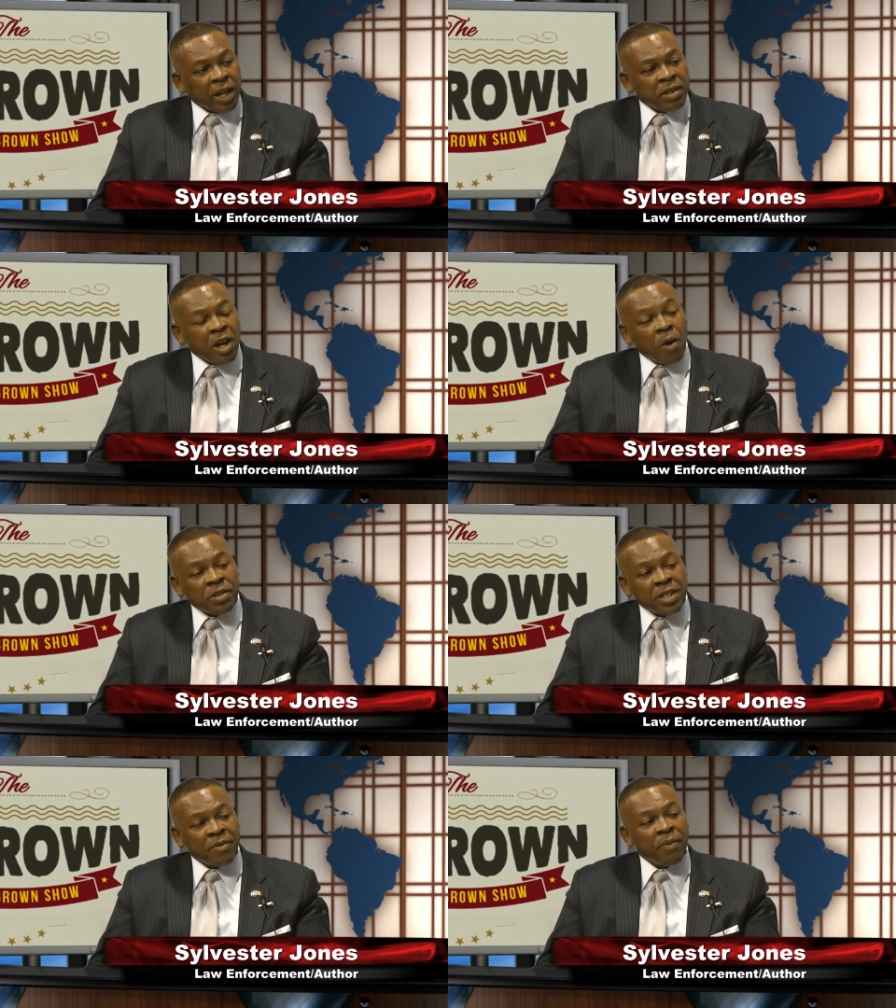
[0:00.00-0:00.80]
The
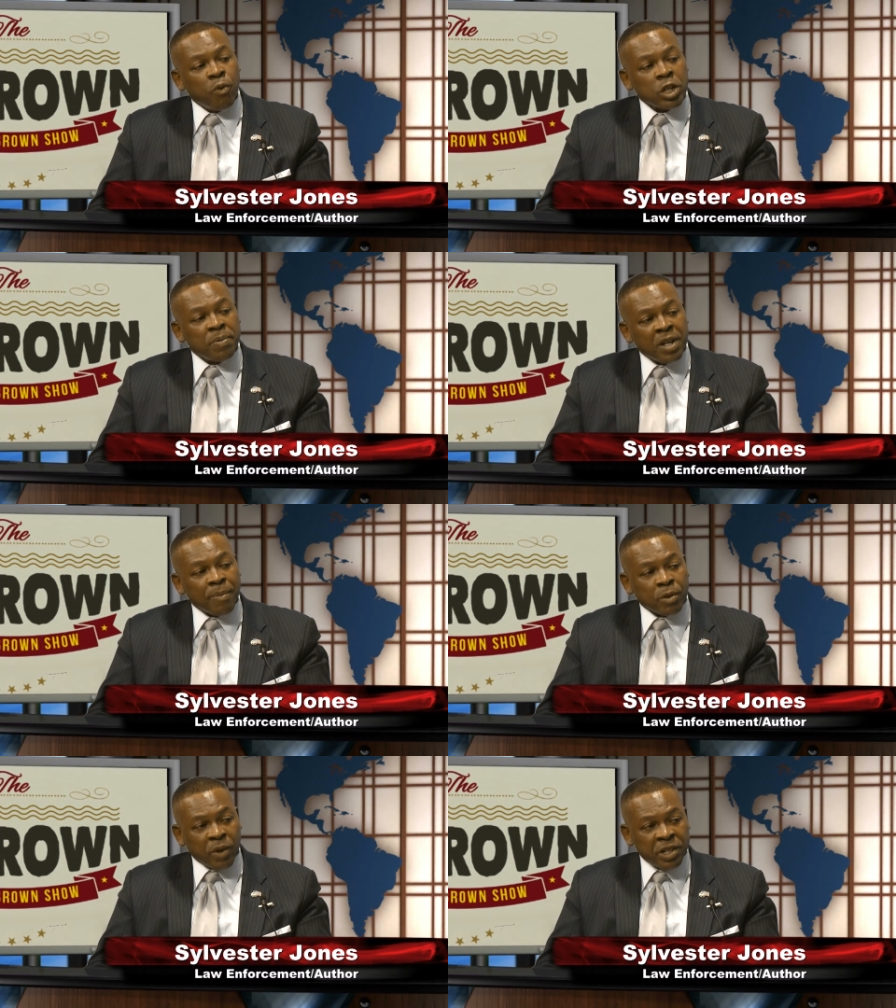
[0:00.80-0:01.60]
Office of Enforcement
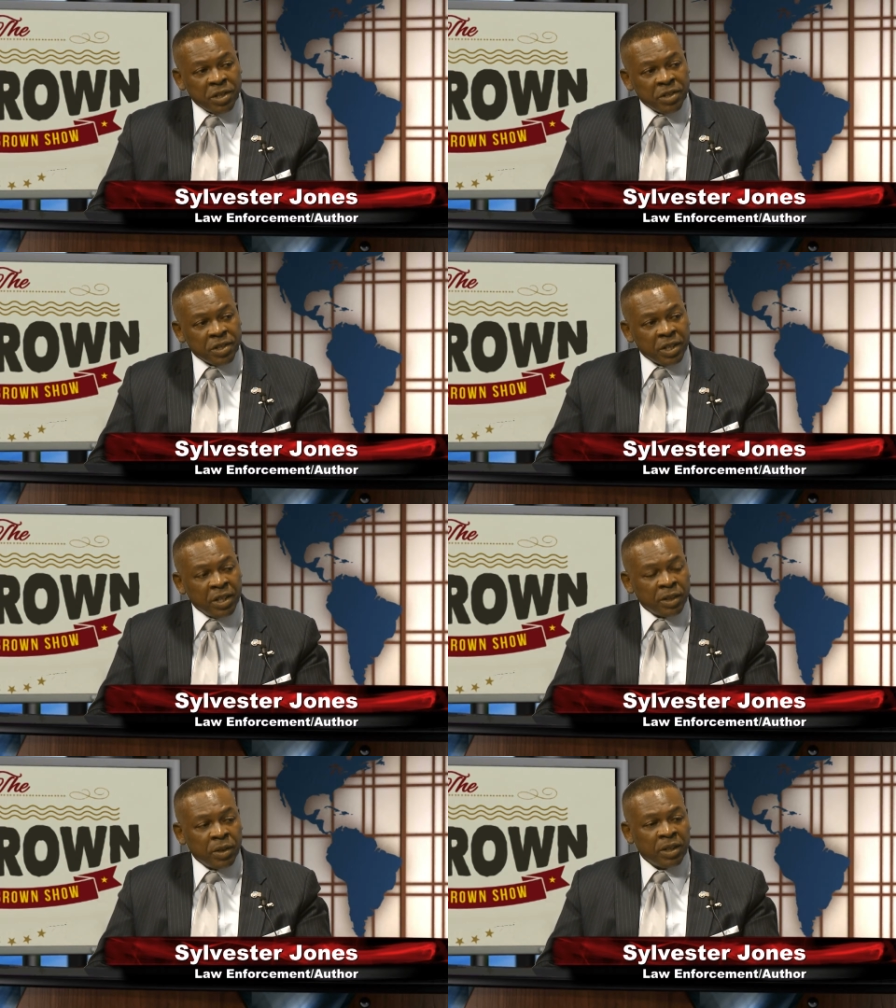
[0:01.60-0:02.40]
Operations,
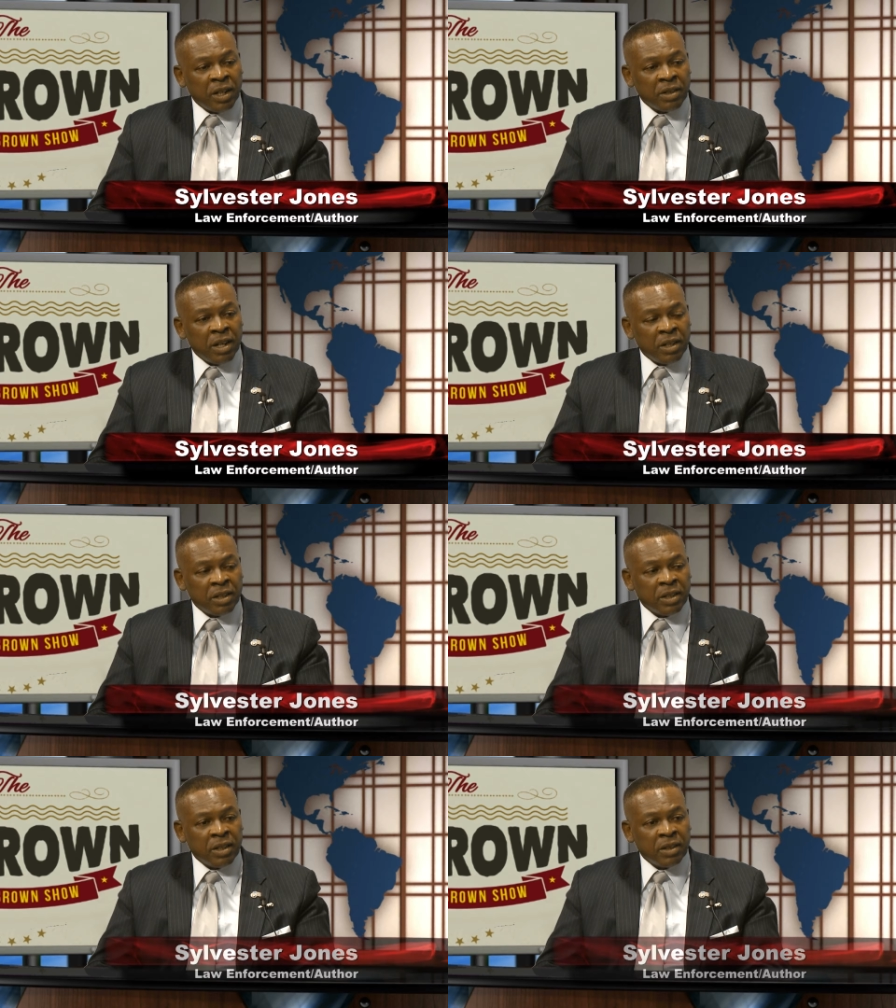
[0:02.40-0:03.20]

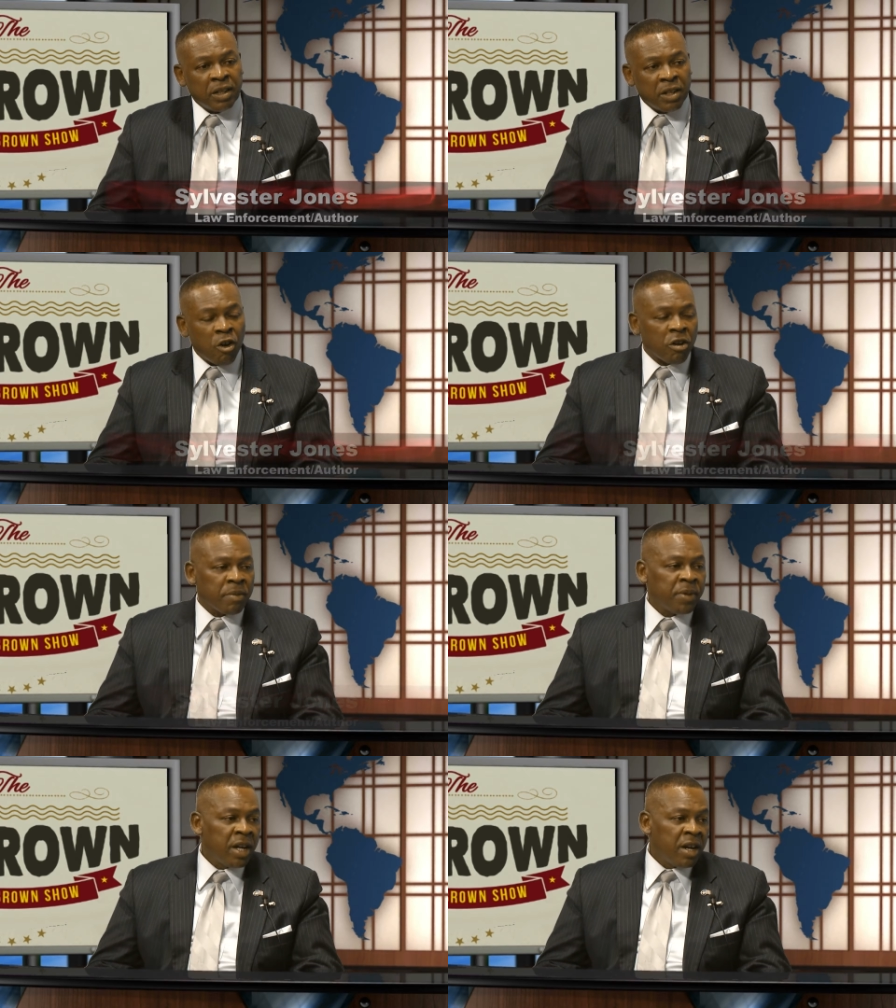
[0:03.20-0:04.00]
an
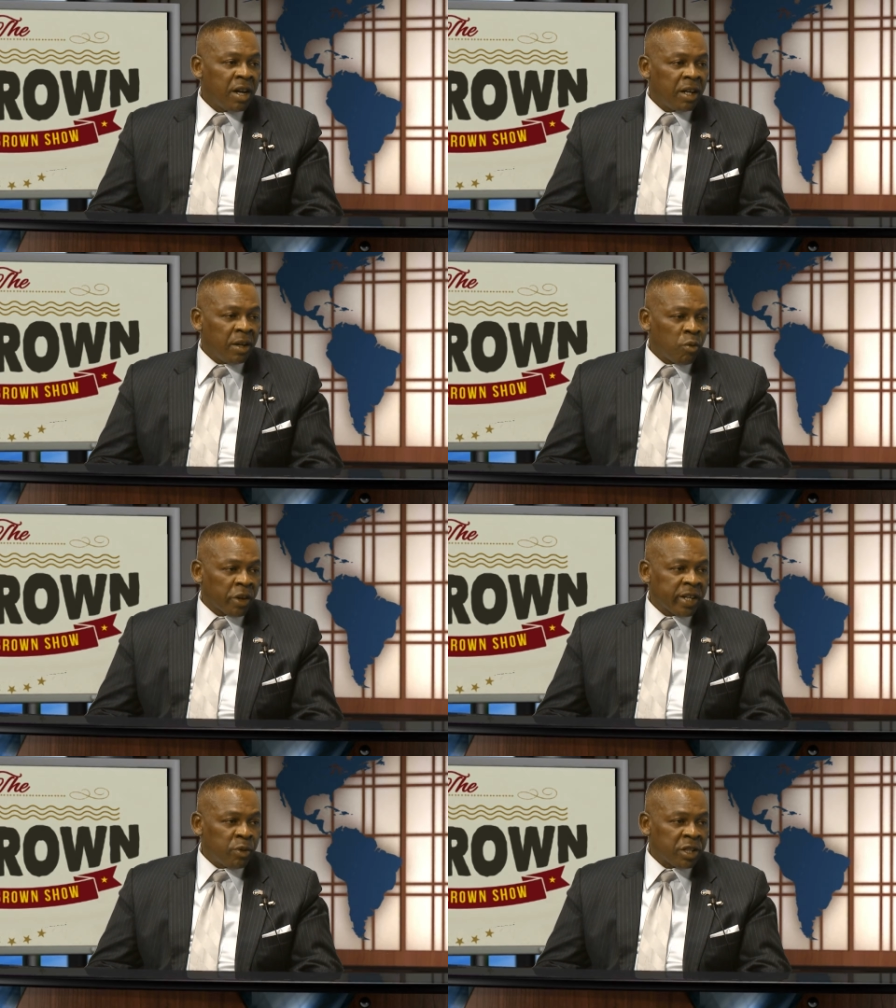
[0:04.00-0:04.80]
arm
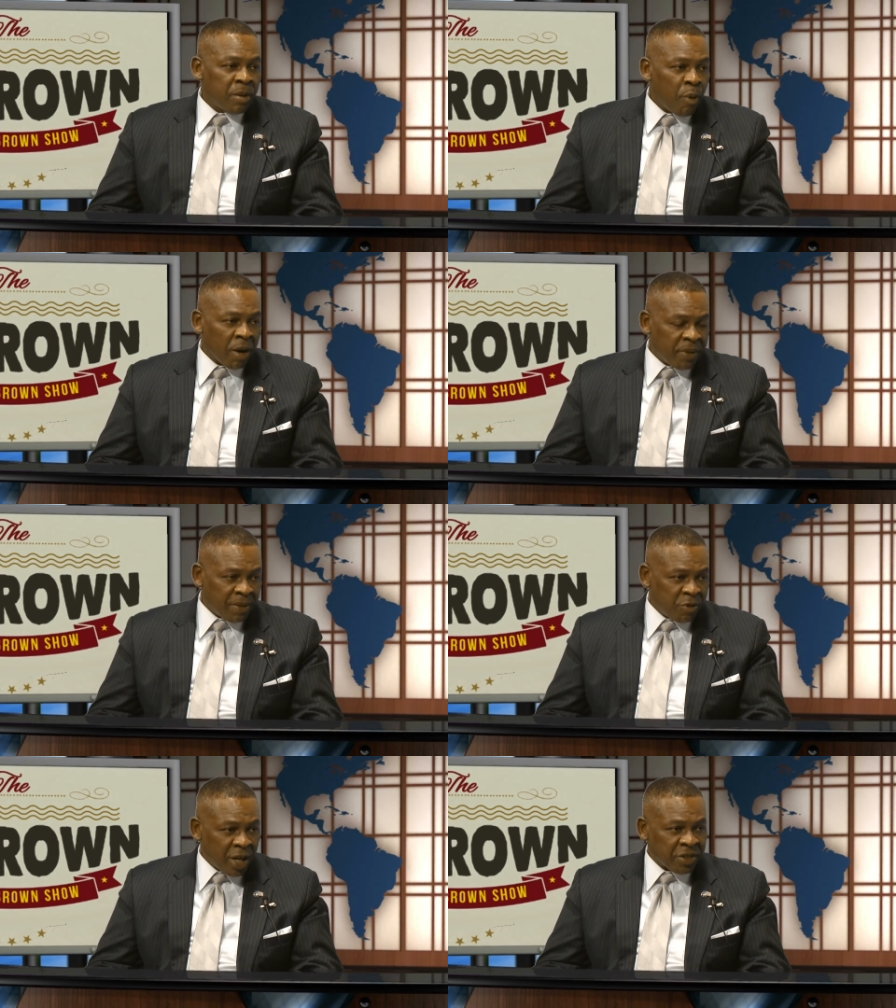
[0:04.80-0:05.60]
working with the Department
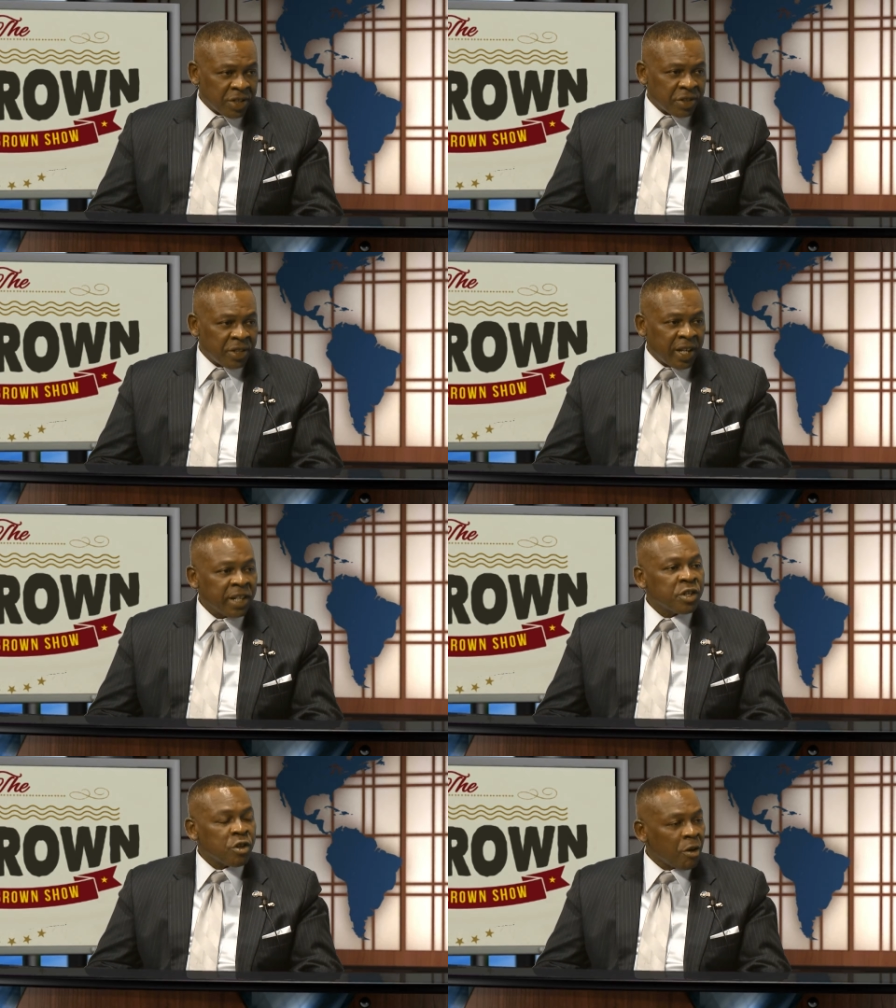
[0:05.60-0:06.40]
of Justice, they
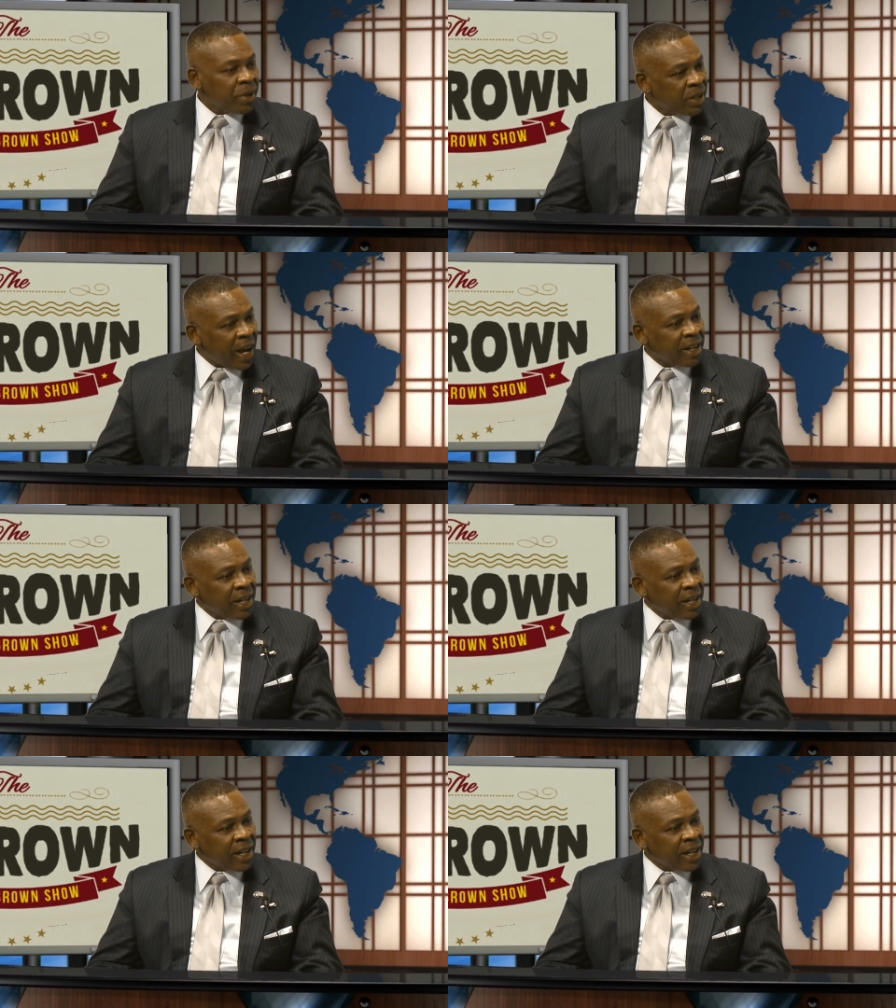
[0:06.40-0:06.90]
determine that.